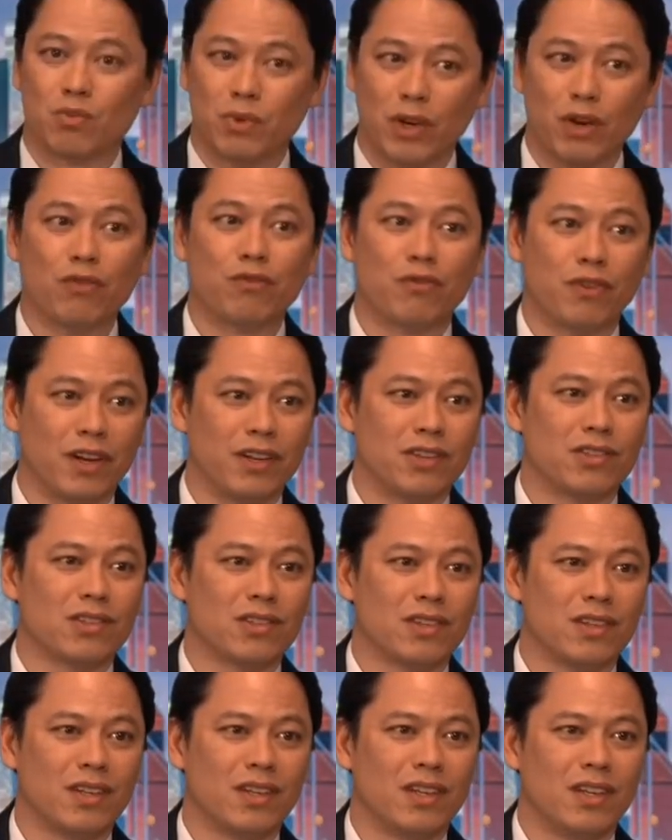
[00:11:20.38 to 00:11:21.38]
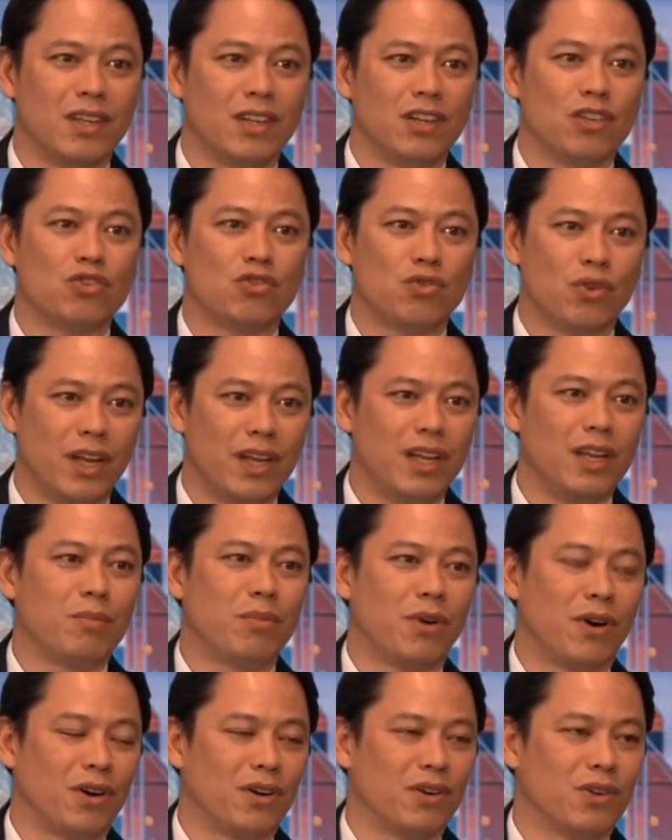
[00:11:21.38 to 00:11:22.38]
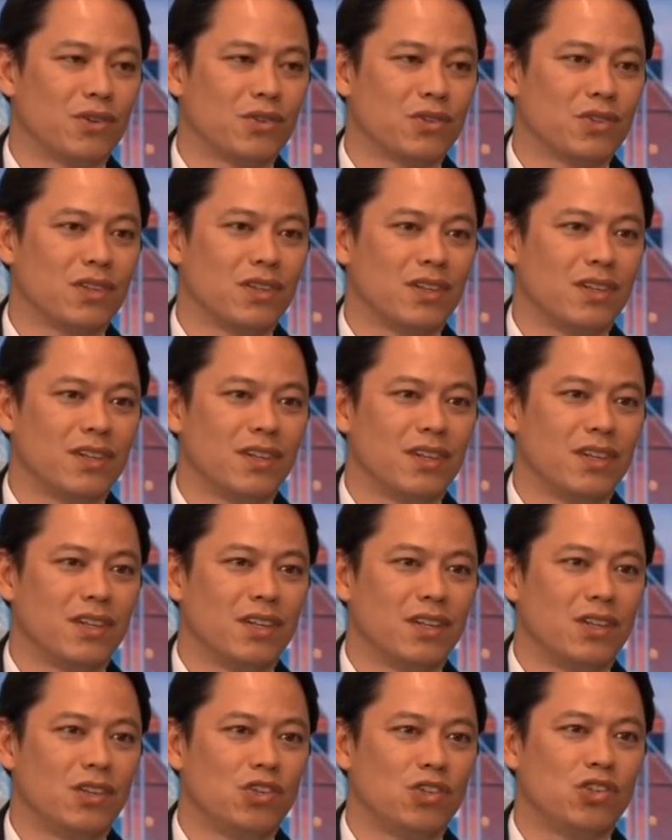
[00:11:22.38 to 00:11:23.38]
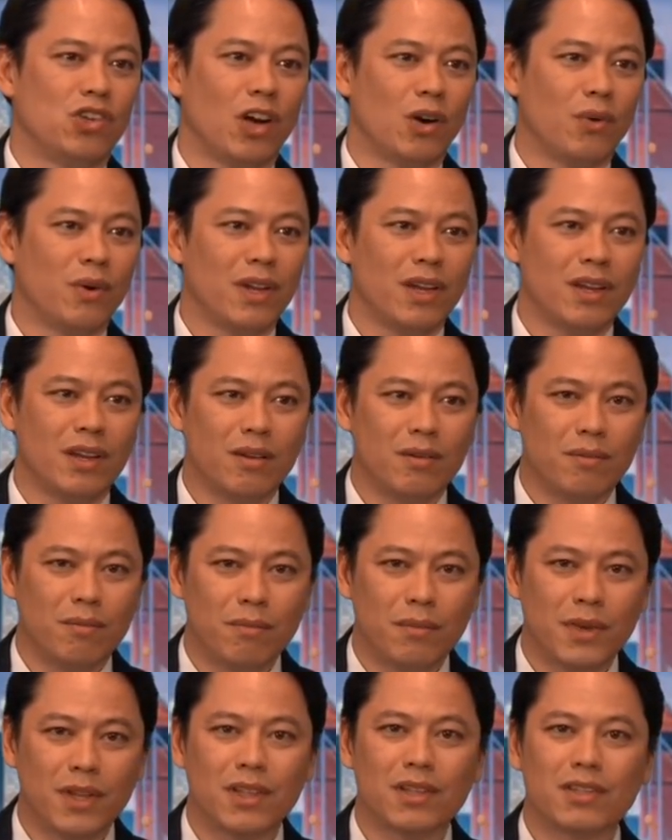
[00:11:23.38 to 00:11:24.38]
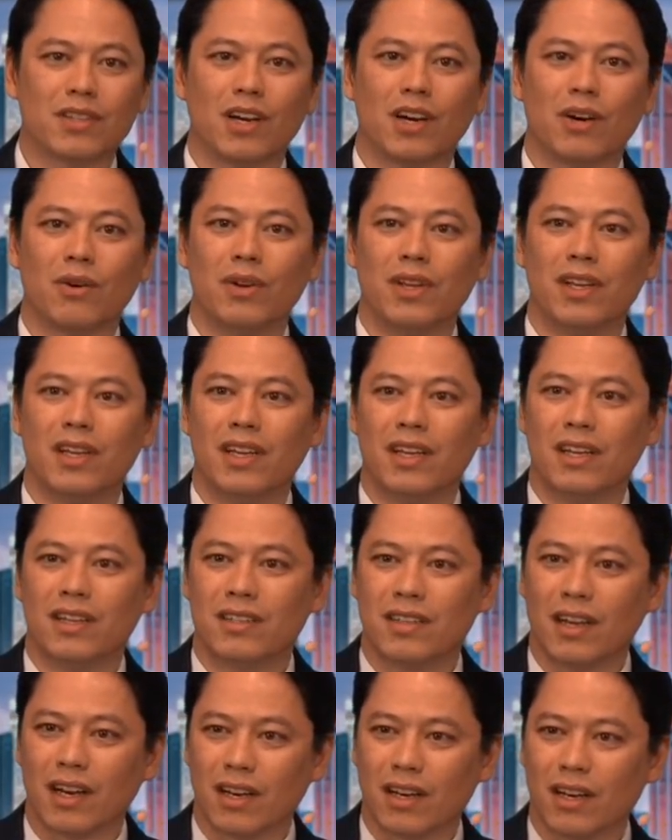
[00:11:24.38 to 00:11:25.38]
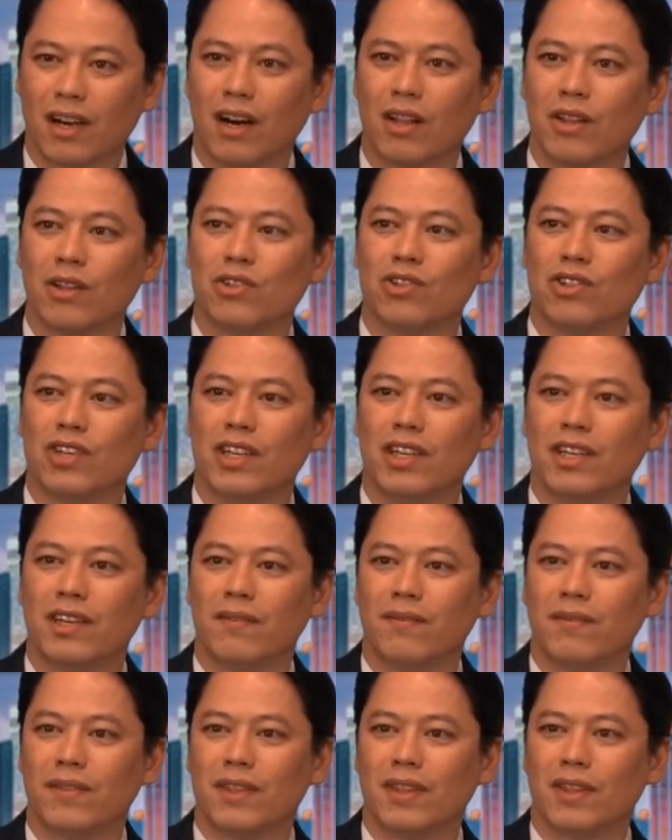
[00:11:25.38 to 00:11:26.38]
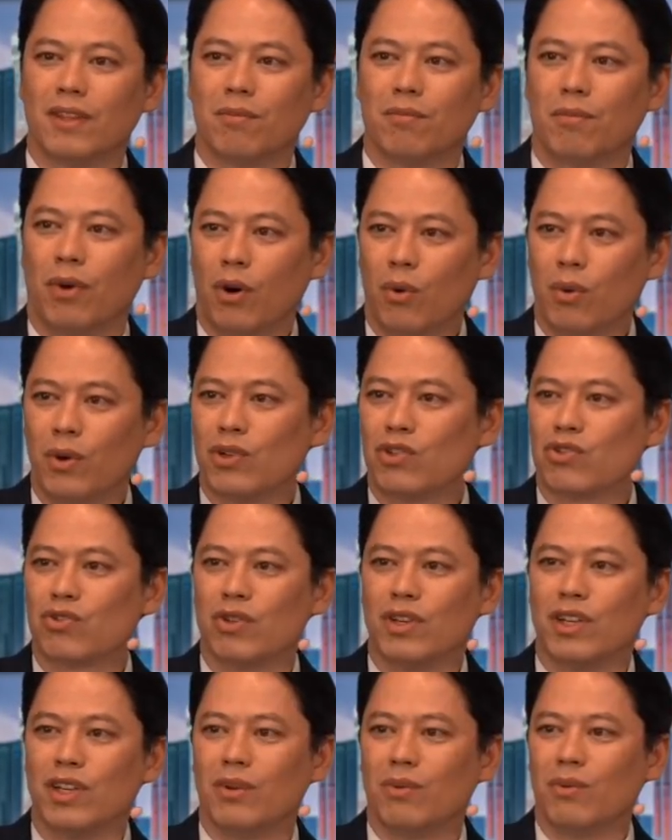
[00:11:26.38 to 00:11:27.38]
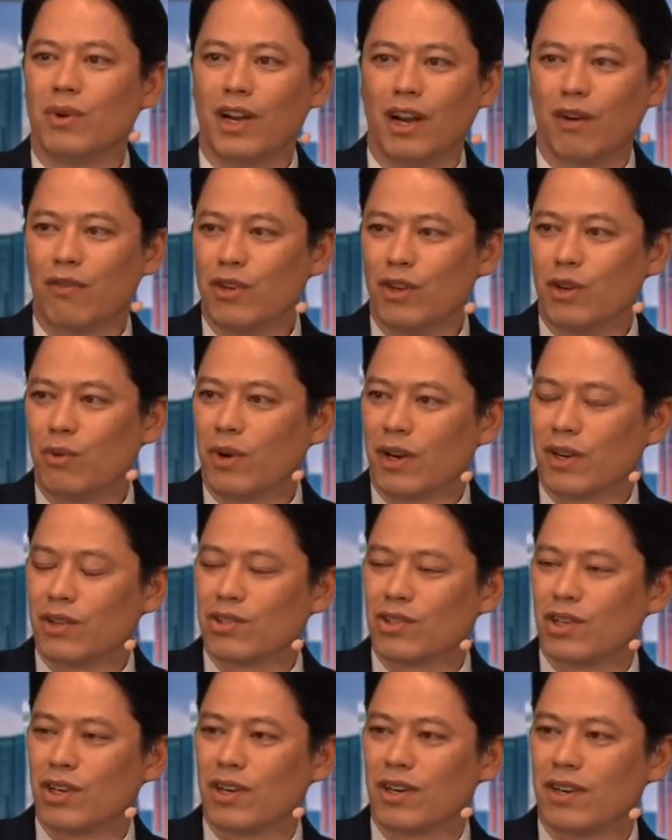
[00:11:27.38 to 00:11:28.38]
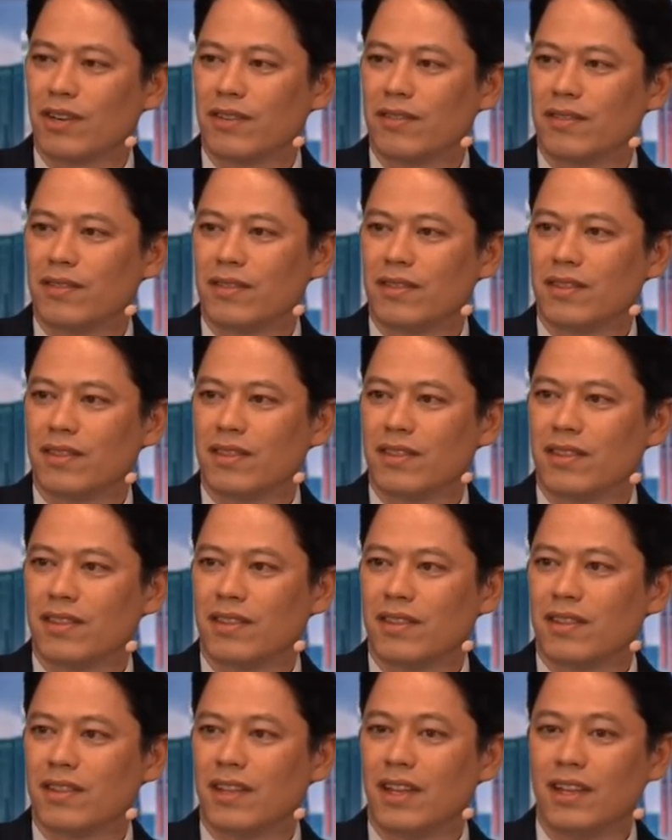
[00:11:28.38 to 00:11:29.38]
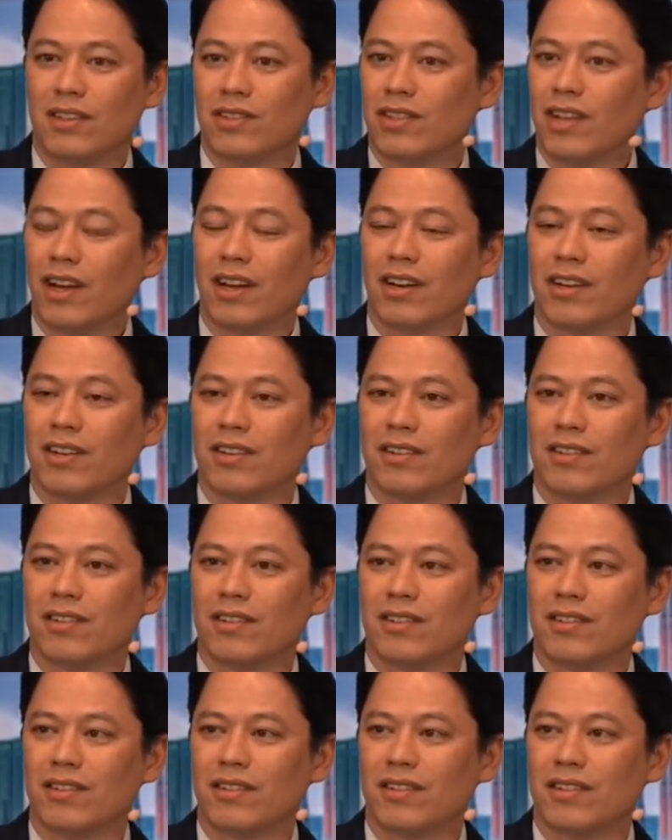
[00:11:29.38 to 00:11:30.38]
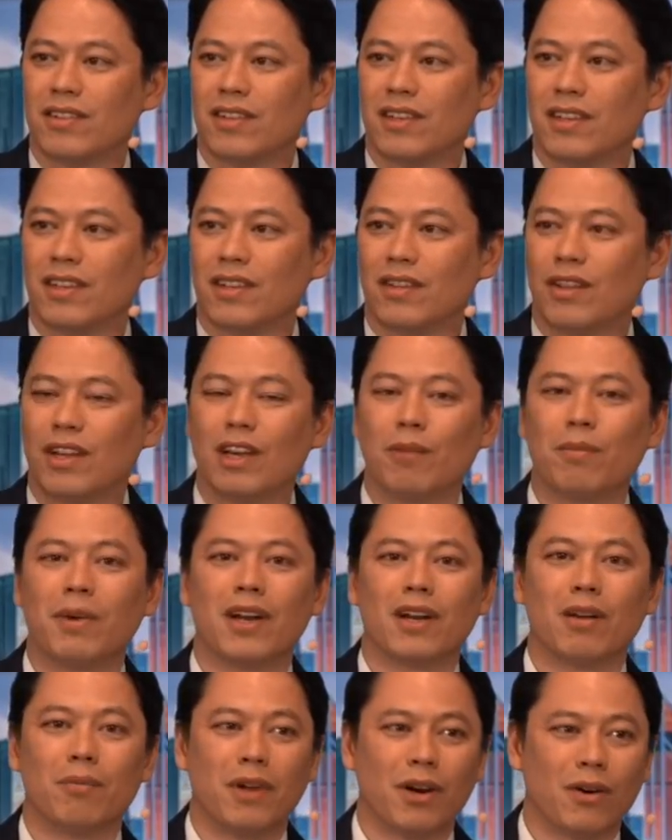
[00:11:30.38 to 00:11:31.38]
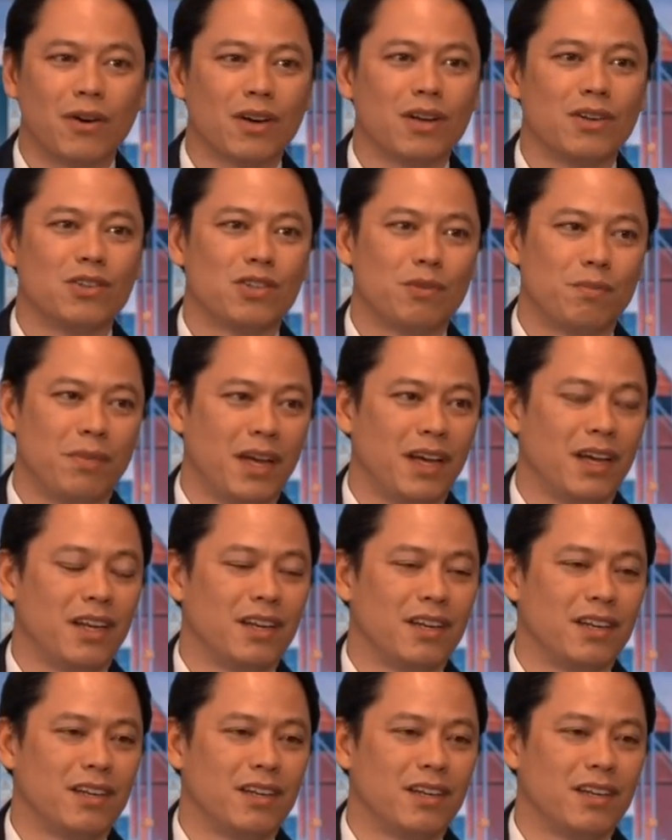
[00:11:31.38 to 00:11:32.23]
real friends, trading partners, sharing military, technology, poetry, whatever you want to share. It's done. Think about America and Japan.